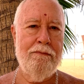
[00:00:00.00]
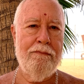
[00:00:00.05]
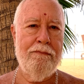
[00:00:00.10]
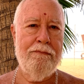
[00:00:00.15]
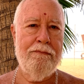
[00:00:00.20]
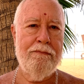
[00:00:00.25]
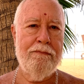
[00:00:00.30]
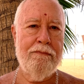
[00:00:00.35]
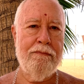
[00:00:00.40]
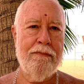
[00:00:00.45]

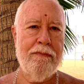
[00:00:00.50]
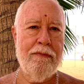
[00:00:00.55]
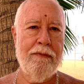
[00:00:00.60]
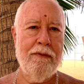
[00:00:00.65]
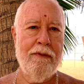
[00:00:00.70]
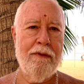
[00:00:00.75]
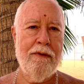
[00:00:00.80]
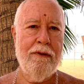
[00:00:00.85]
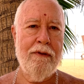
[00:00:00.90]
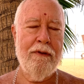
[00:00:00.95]

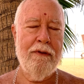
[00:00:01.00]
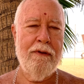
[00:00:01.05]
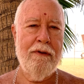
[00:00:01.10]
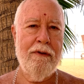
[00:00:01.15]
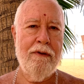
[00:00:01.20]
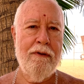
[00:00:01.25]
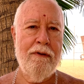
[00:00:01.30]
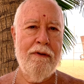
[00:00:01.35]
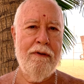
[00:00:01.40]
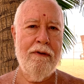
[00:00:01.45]

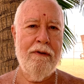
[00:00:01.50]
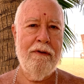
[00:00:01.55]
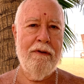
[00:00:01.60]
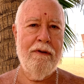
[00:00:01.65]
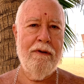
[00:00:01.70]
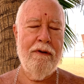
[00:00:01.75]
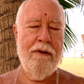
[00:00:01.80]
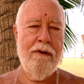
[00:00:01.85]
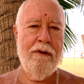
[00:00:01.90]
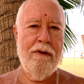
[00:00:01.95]

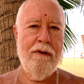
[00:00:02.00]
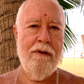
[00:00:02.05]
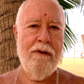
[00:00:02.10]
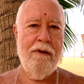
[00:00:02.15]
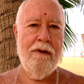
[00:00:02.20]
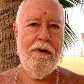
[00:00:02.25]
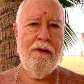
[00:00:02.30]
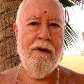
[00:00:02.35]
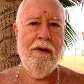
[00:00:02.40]
[no speech]